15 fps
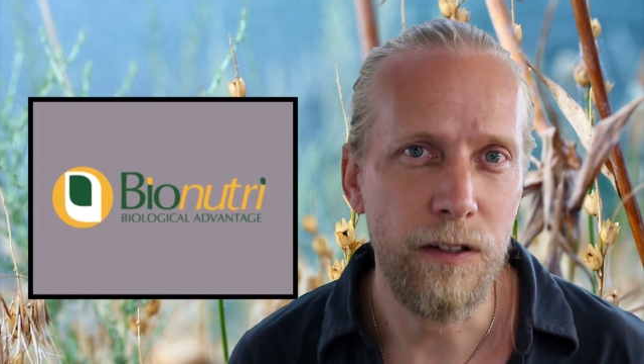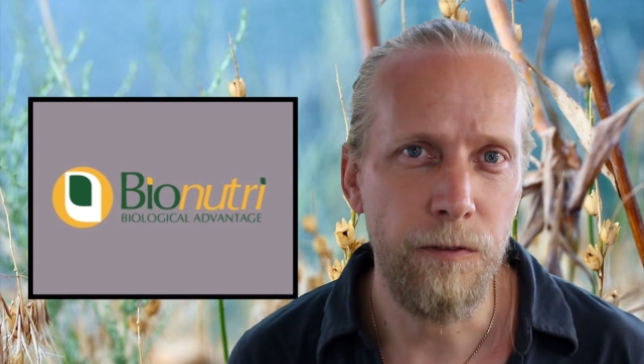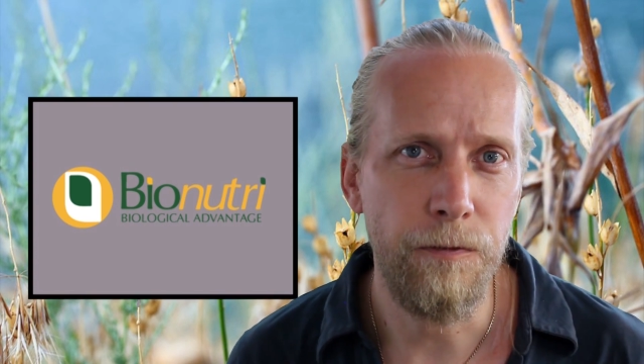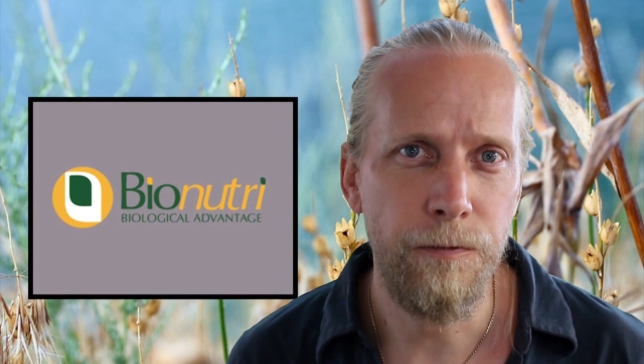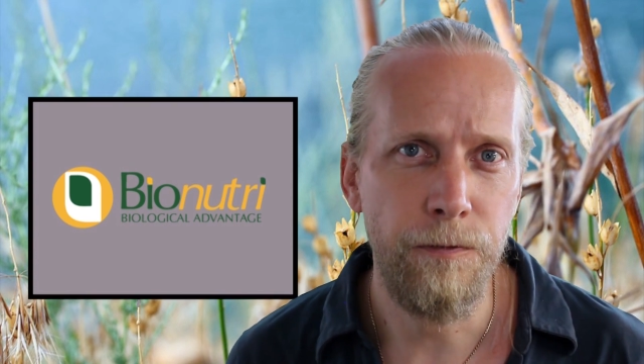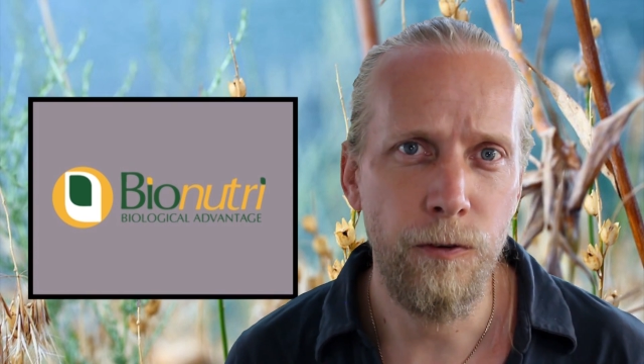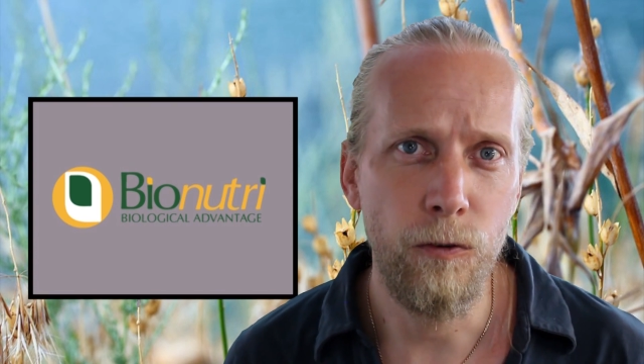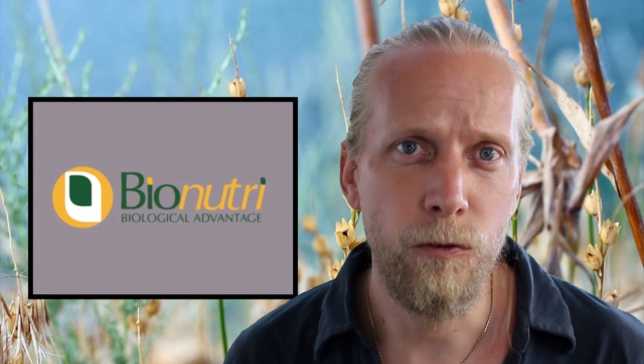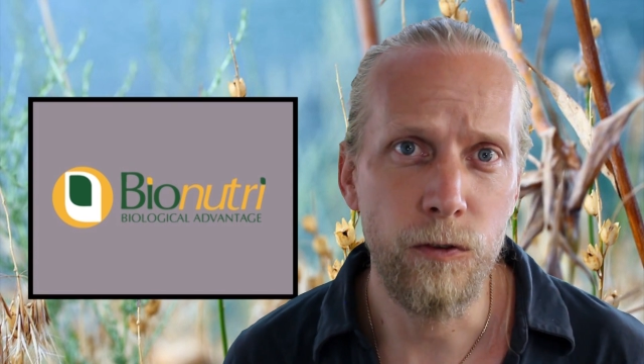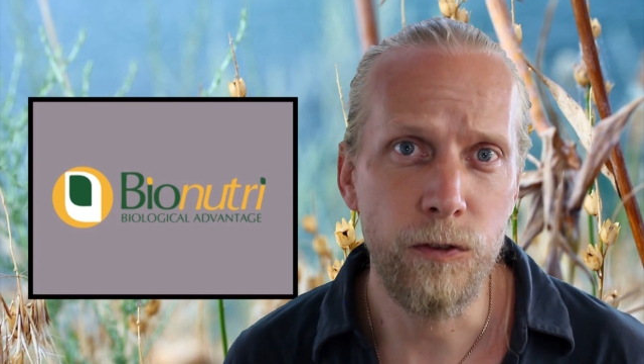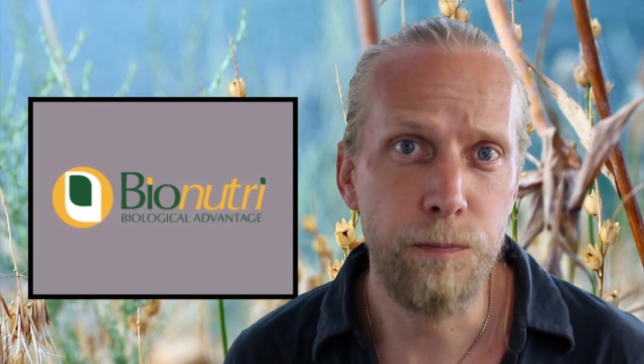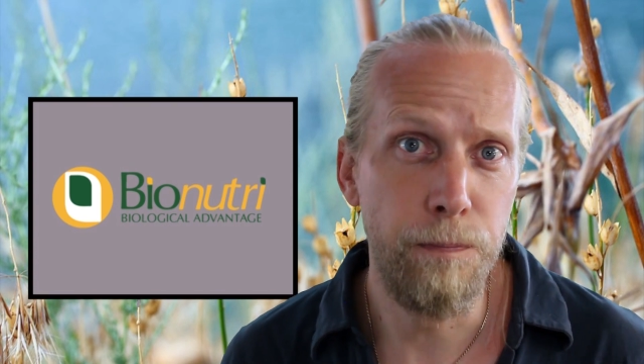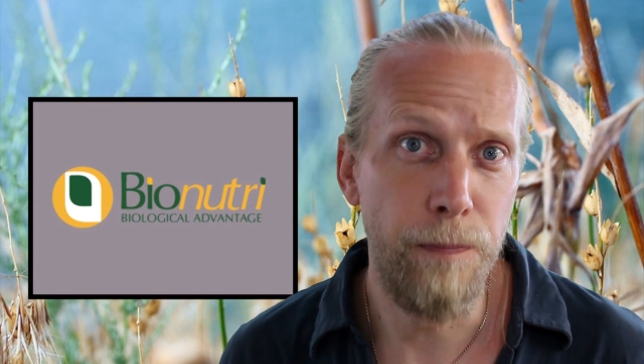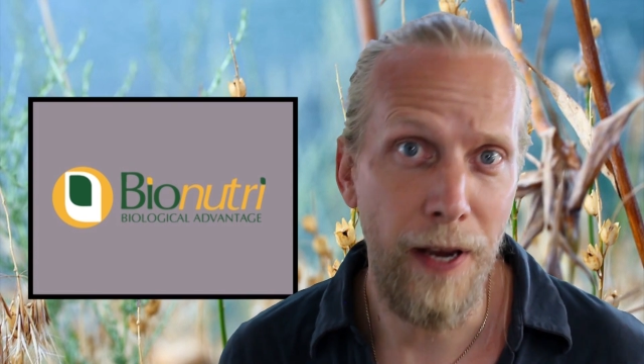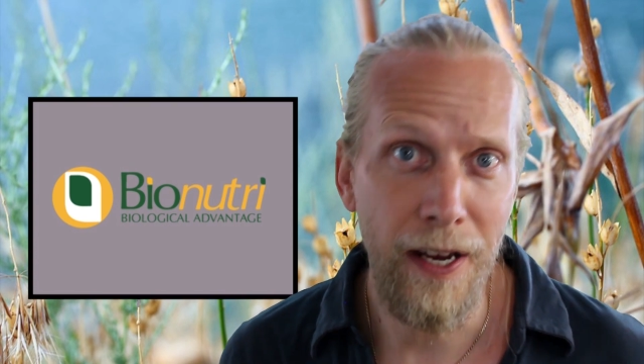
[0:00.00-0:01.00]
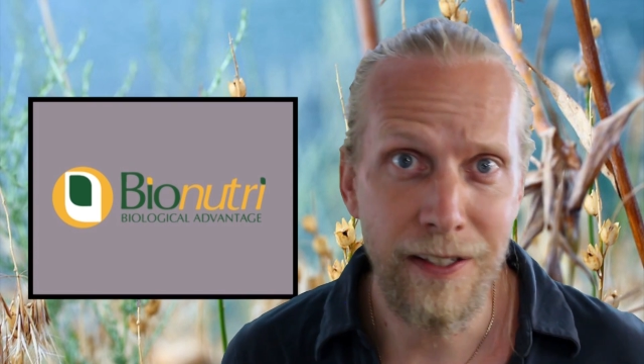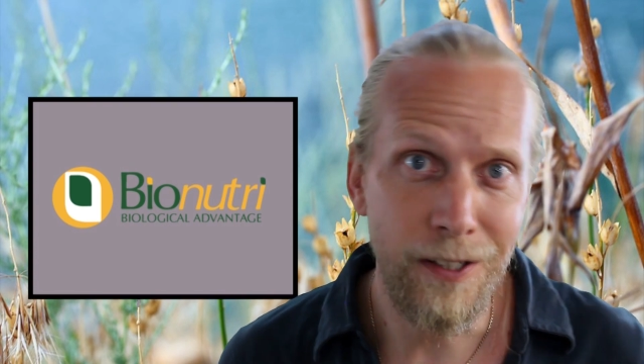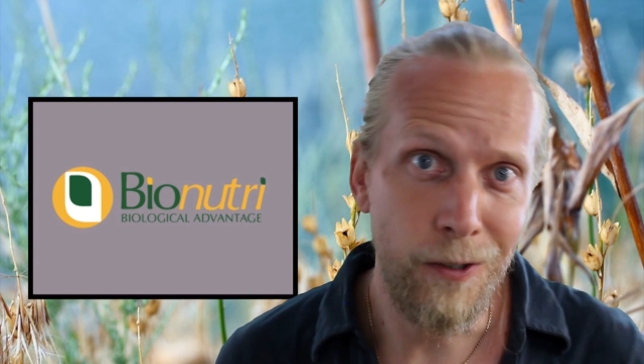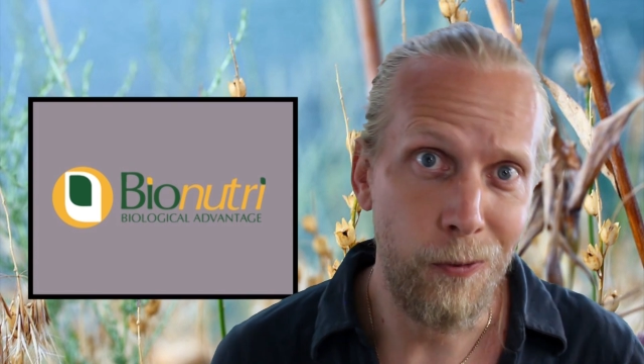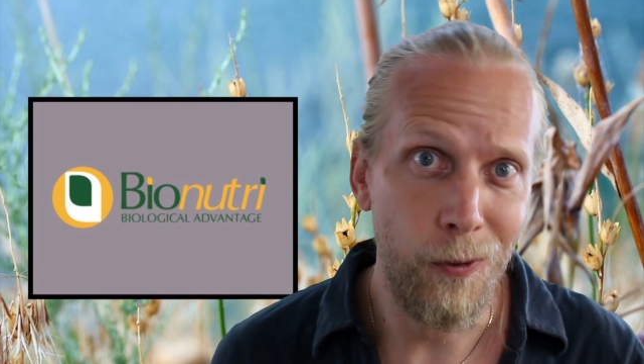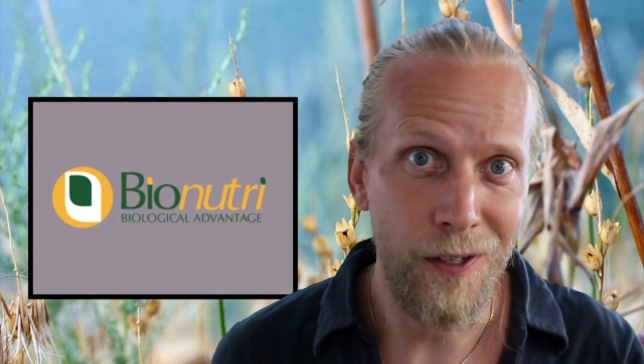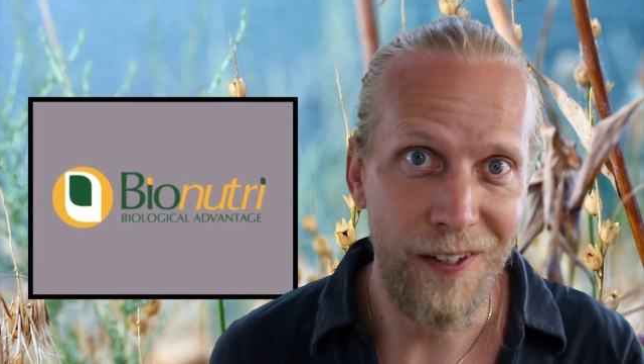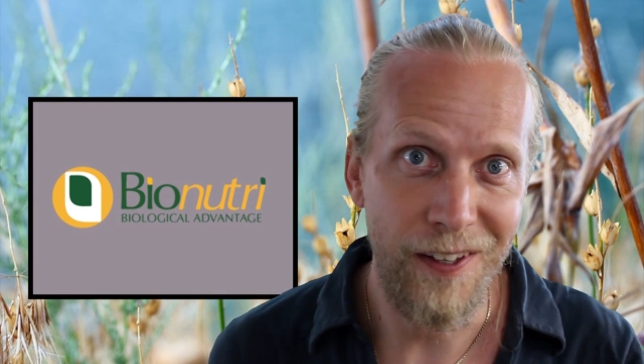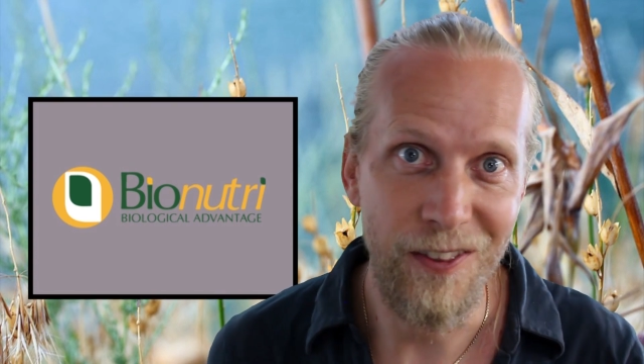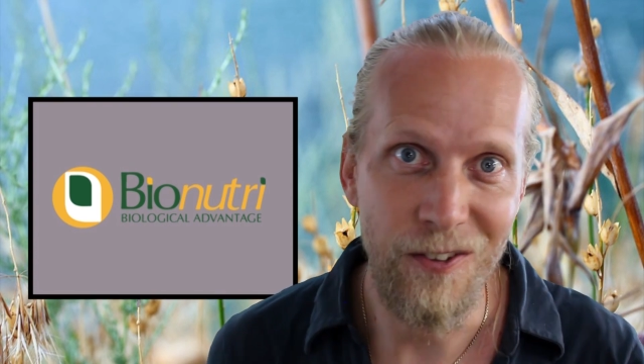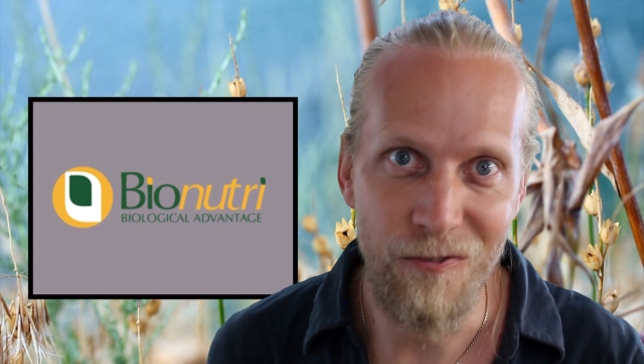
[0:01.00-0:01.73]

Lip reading: that falls better within